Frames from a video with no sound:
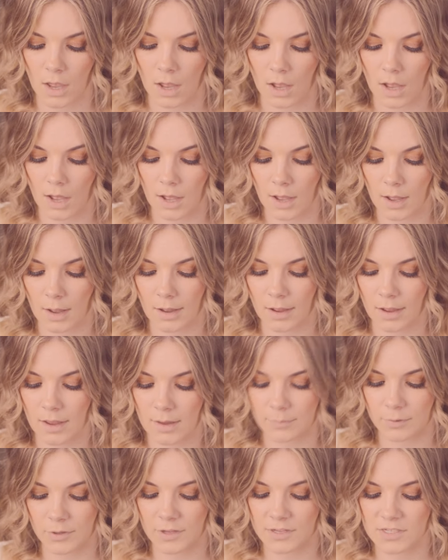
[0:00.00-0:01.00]

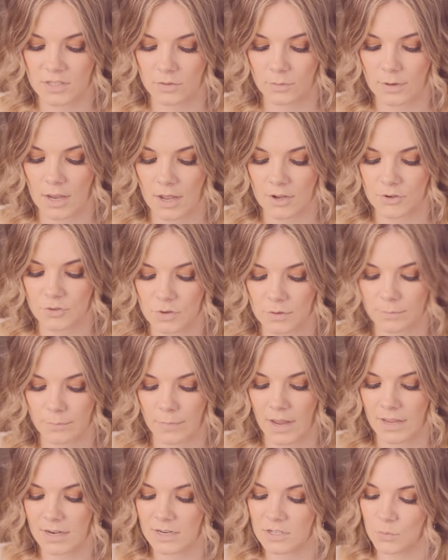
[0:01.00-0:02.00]
A +300,
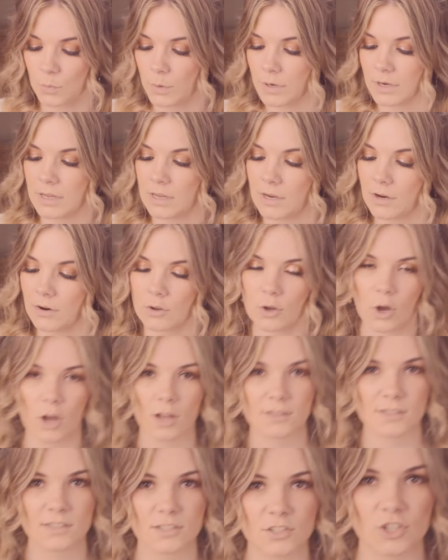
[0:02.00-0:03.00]
-1 gear cost